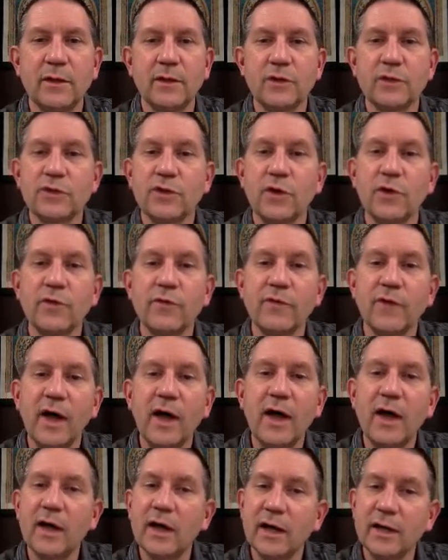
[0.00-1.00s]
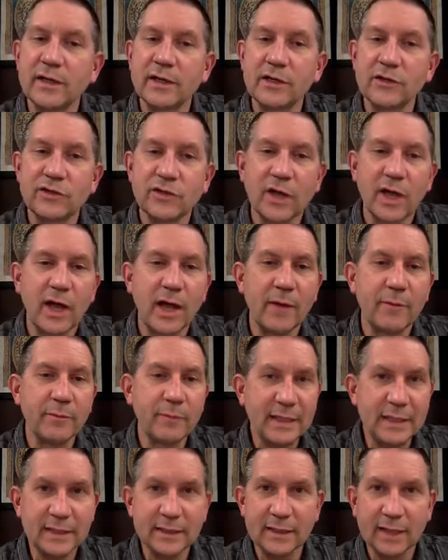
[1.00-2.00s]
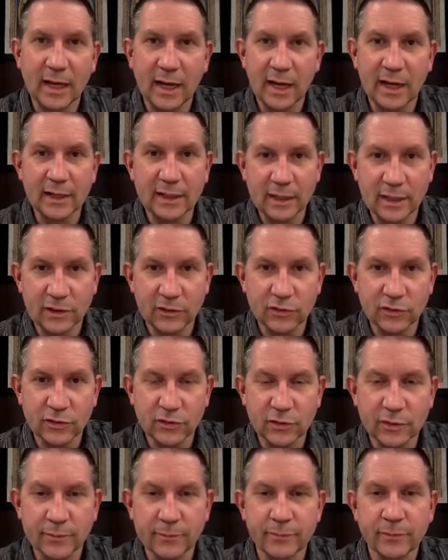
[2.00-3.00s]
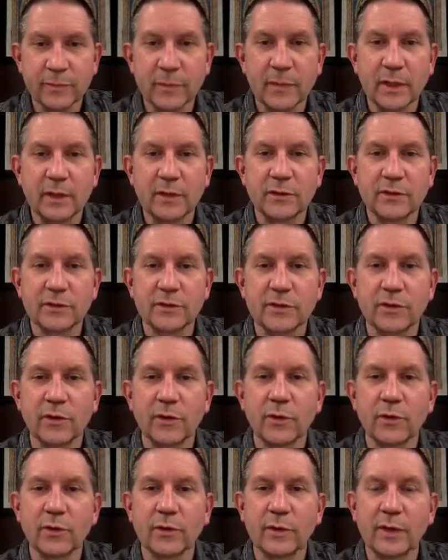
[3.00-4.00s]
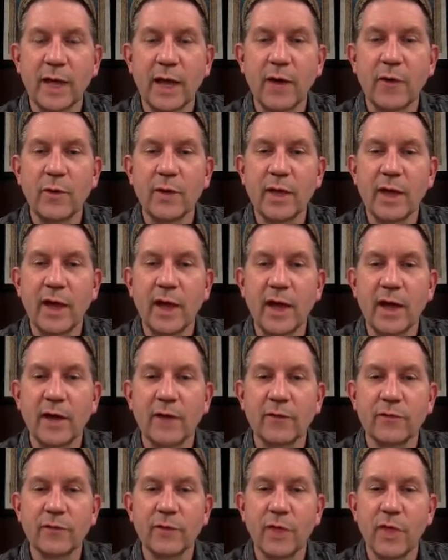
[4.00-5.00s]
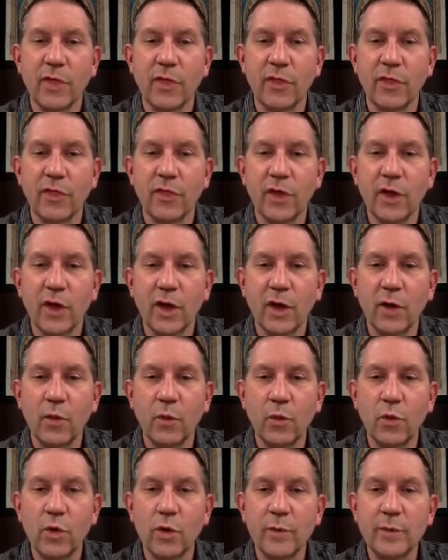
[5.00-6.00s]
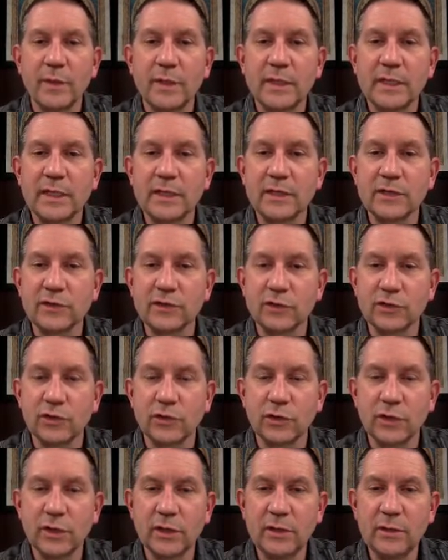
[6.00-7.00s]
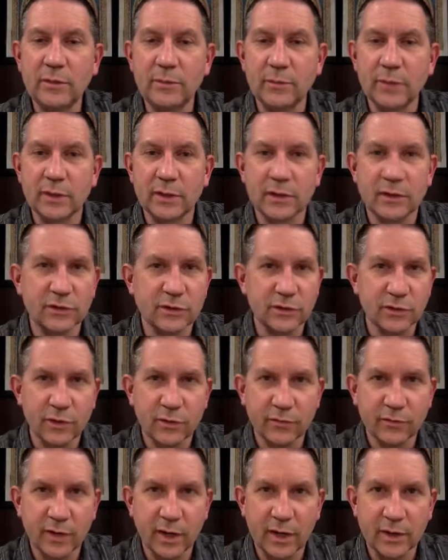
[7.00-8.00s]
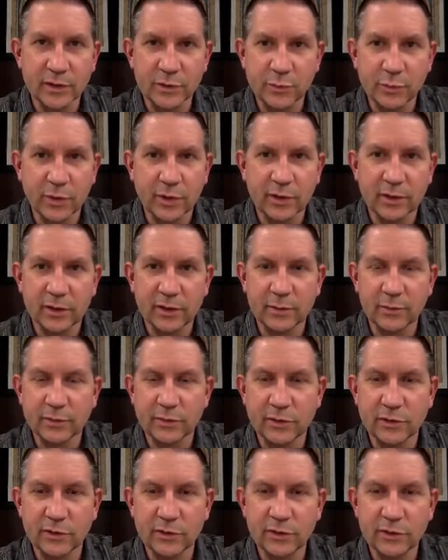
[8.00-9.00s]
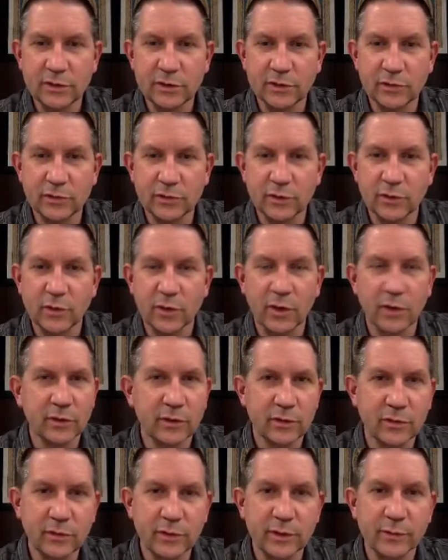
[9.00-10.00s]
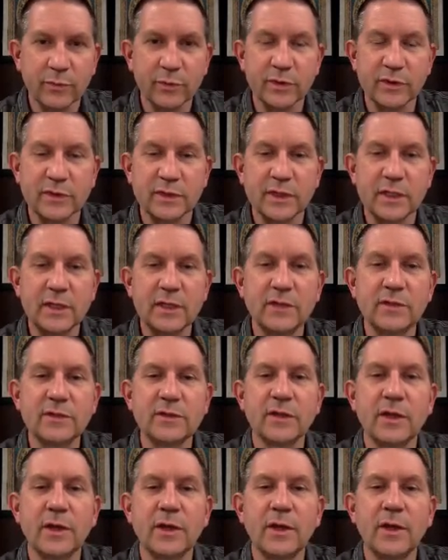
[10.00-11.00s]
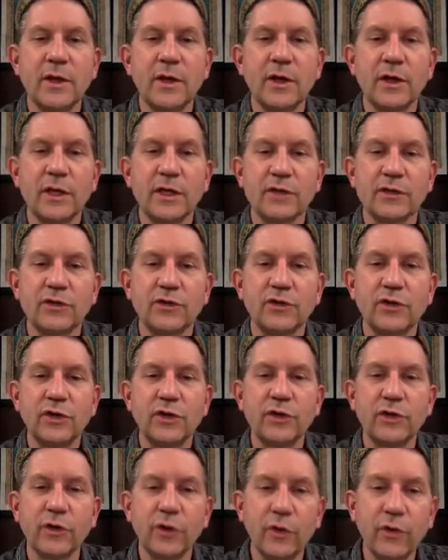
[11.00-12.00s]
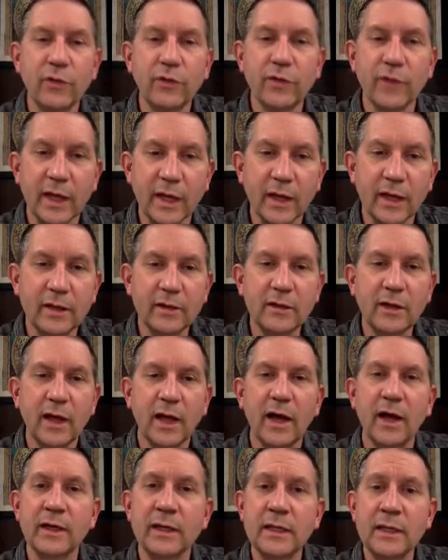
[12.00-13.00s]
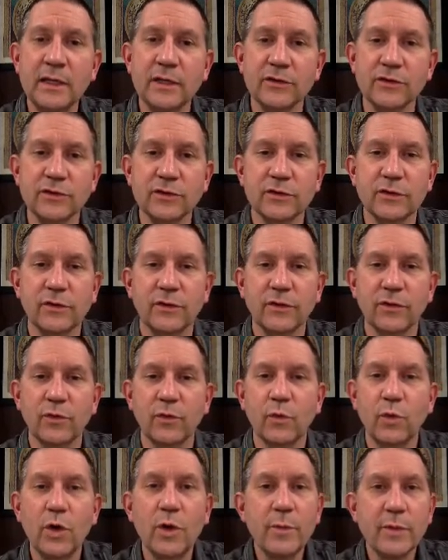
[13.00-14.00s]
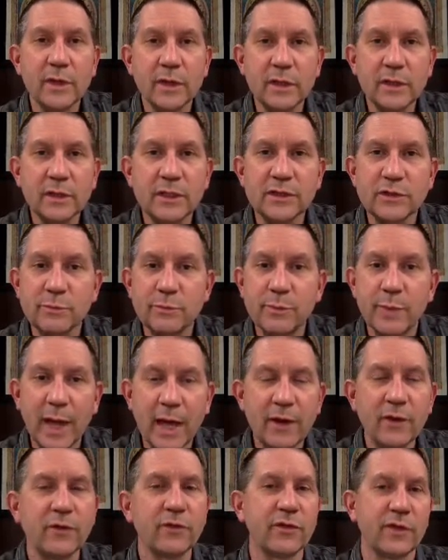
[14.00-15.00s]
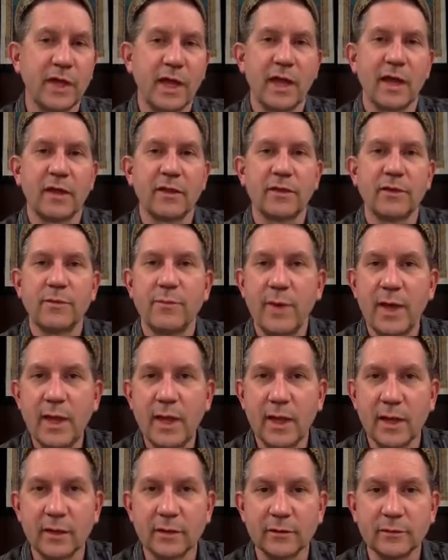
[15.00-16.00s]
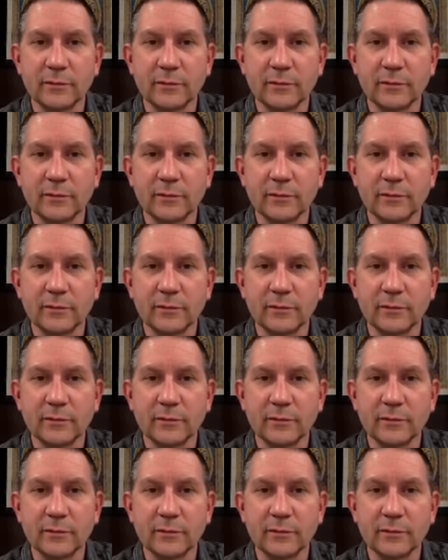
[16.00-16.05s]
Tova ha'isha min ha'ish. So now we have the woman is good, because tova is predicate position. There's no article, it precedes. Is good than ha'ish. The woman is better than the man.